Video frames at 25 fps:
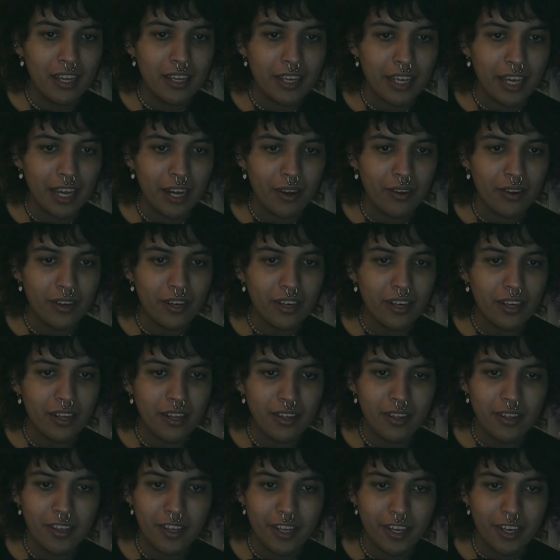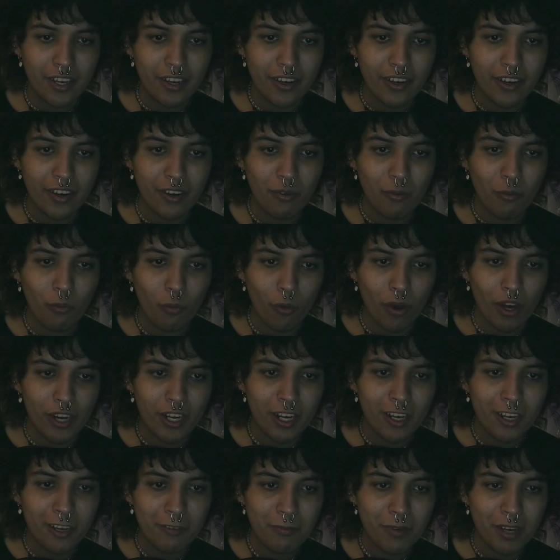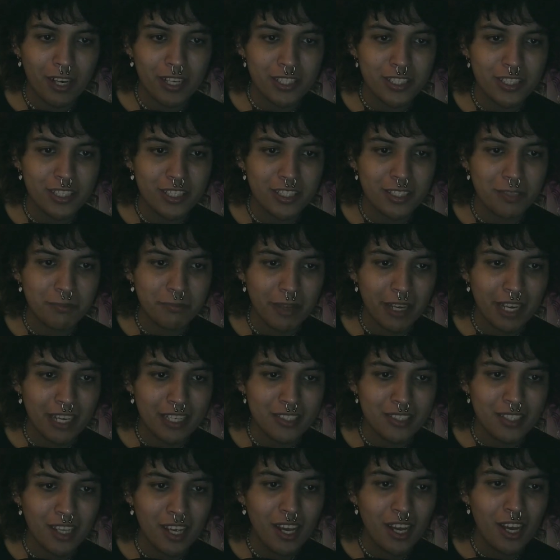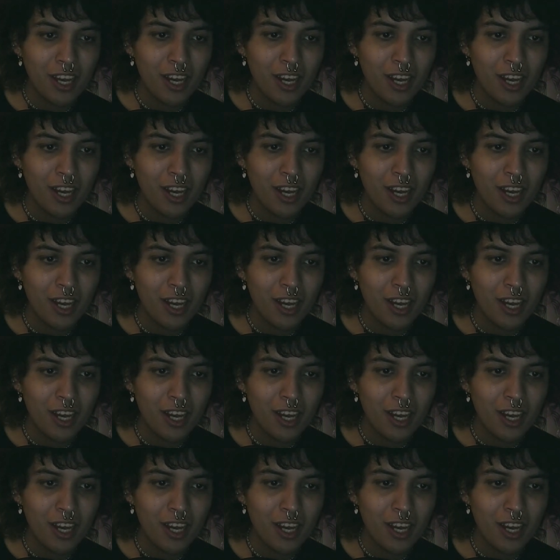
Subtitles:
Count here one homogeneous mass